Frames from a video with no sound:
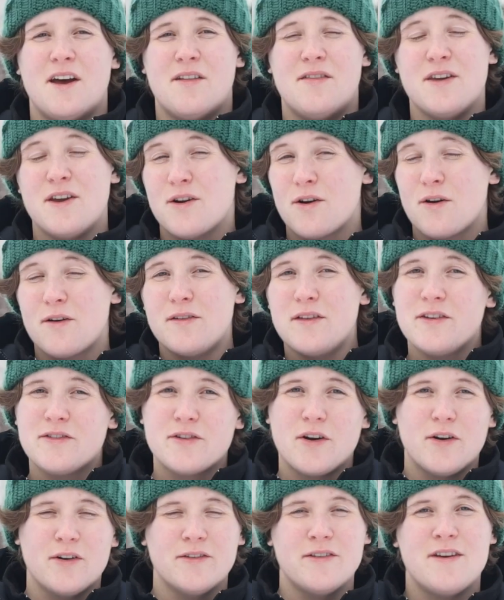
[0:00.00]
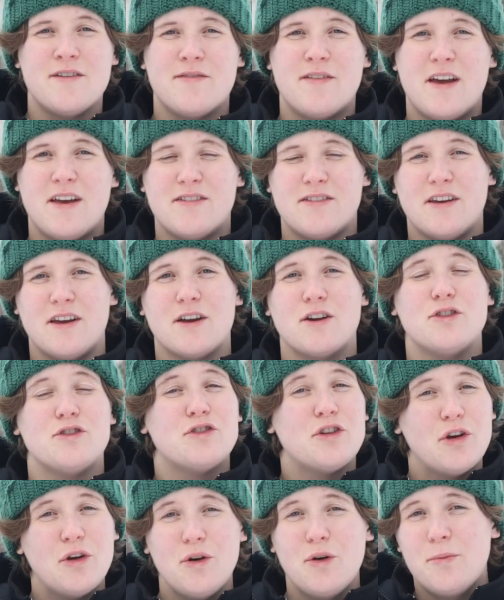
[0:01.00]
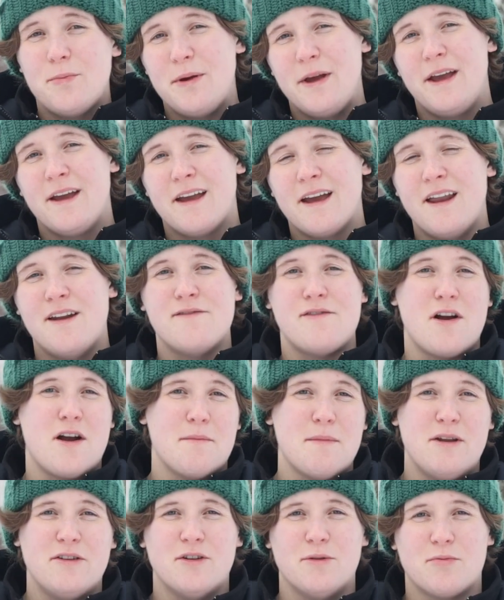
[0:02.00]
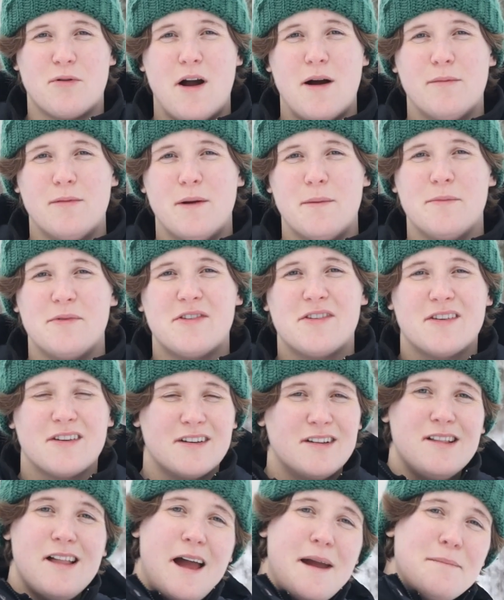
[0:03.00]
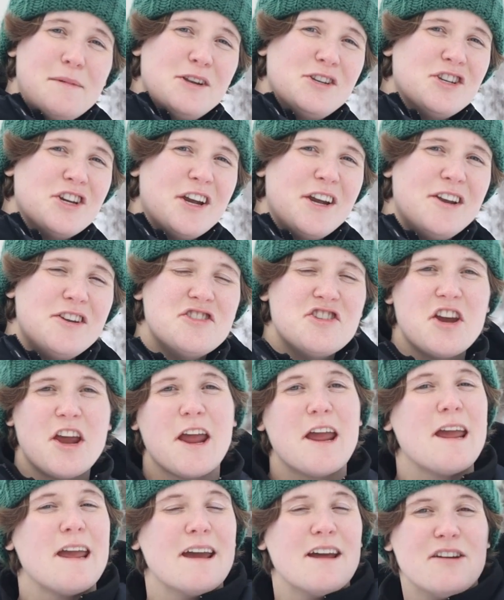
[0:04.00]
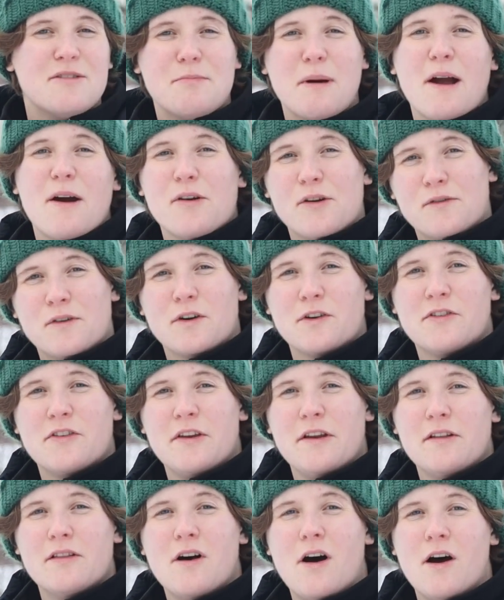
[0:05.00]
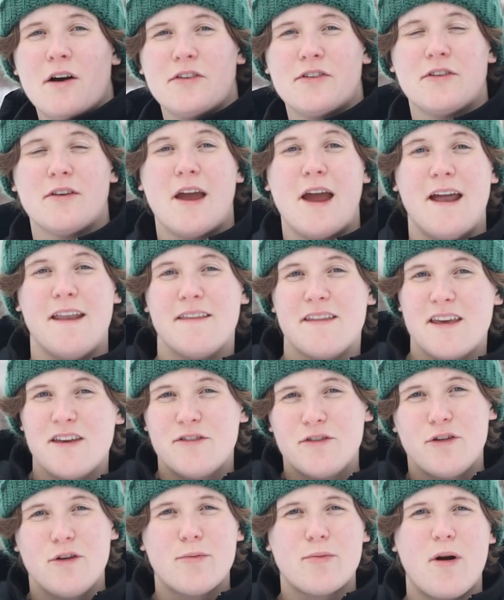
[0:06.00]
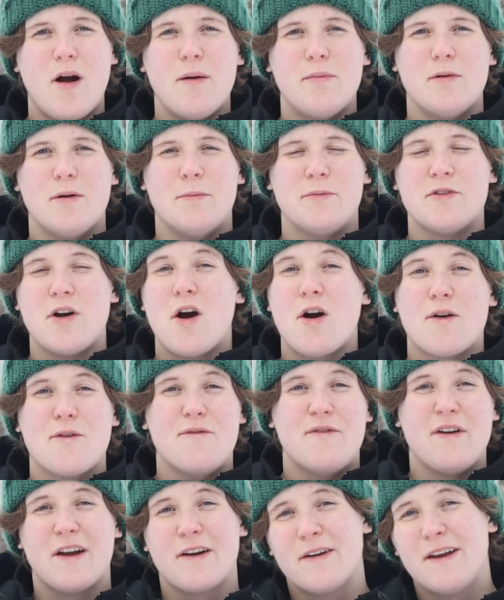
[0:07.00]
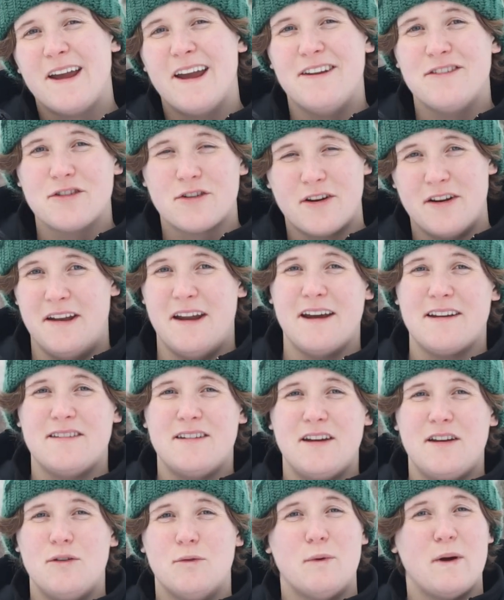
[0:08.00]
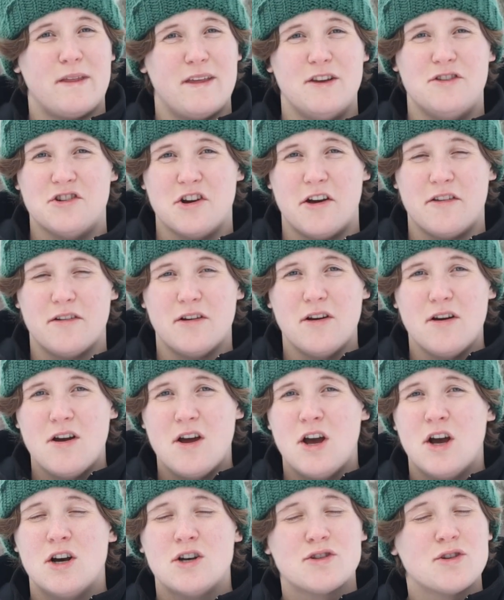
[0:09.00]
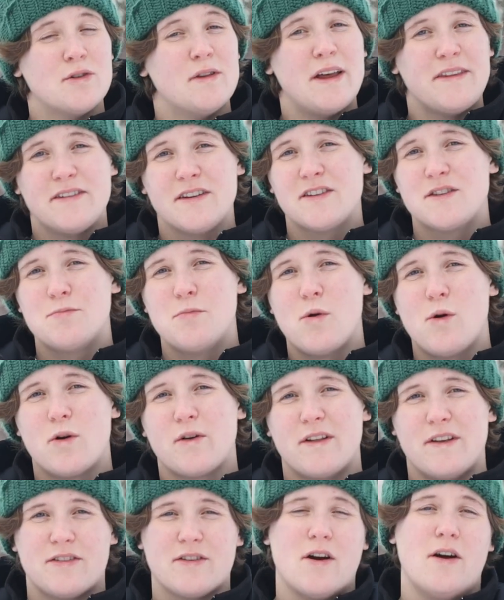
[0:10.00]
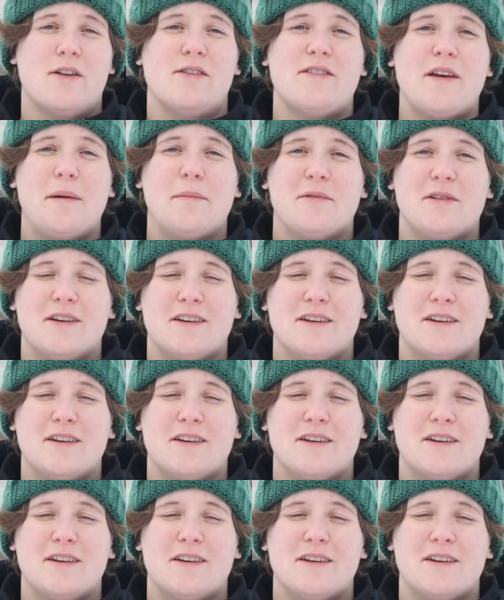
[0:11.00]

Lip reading: The Earth is currently facing 2 big environmental problems: climate change and biodiversity loss. And these 2 problems are very interconnected with each other, so let's explore this concept.